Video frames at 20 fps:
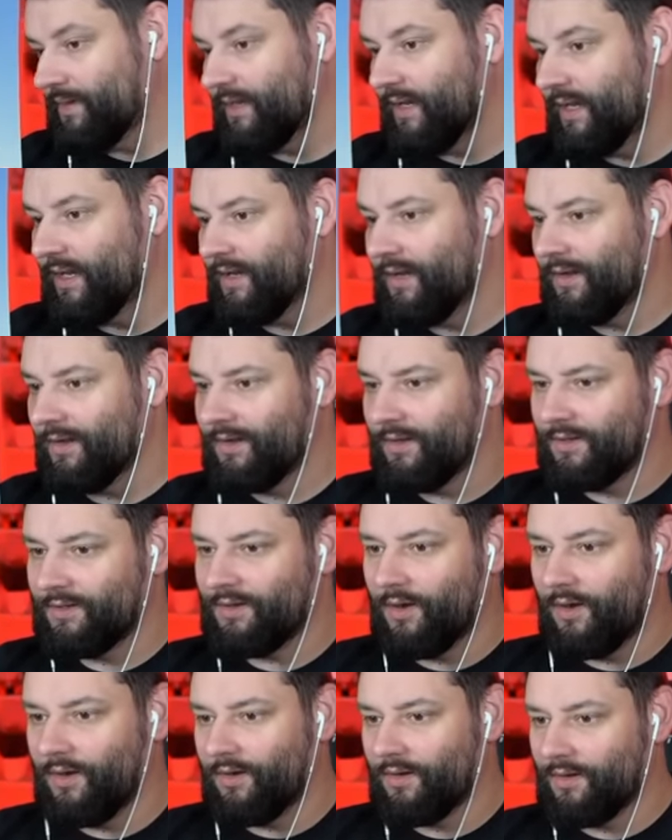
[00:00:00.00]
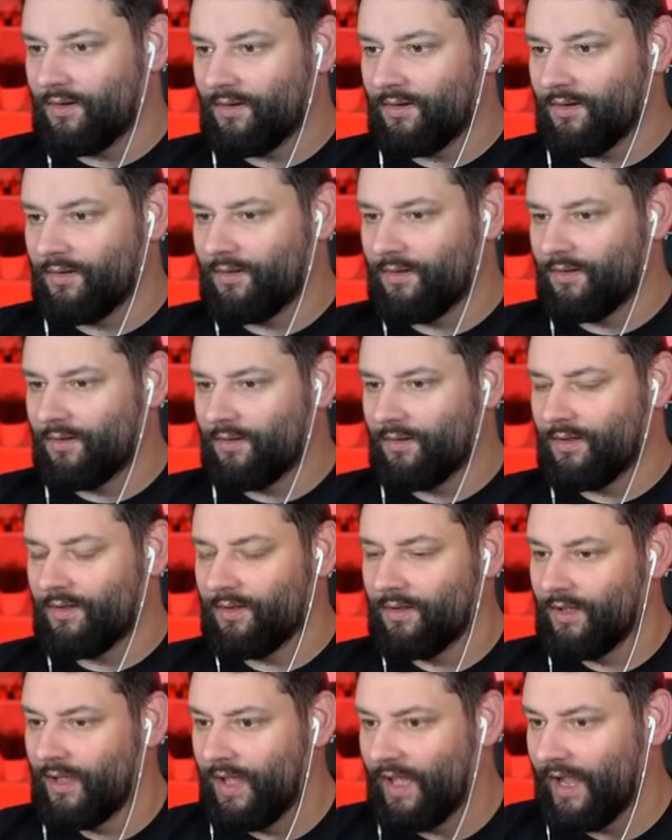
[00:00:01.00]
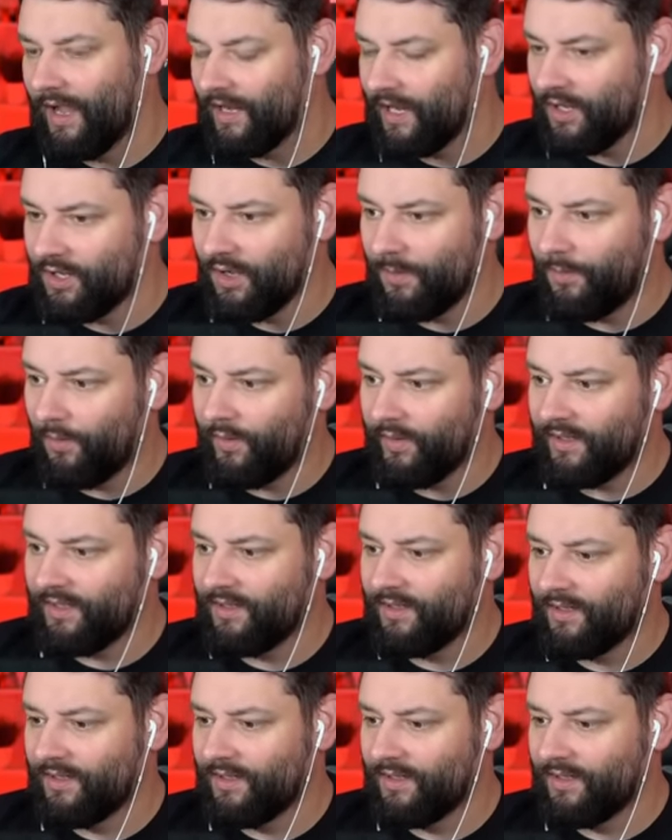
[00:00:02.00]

ding dong, and then your boy.